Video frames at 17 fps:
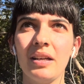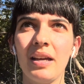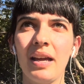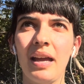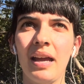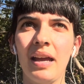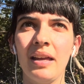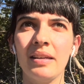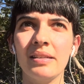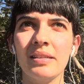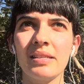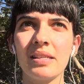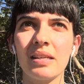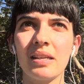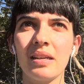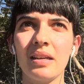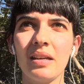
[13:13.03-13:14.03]
And
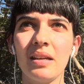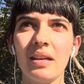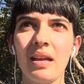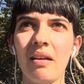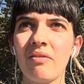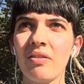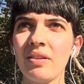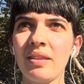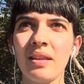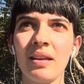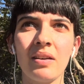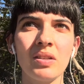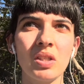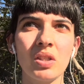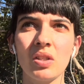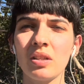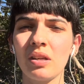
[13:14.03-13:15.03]
everything
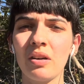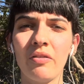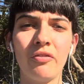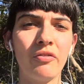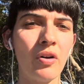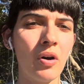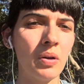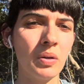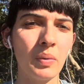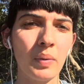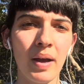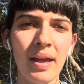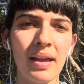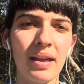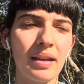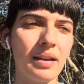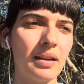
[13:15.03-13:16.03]
else is just going to fall
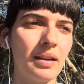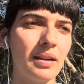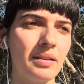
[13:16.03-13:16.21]
away,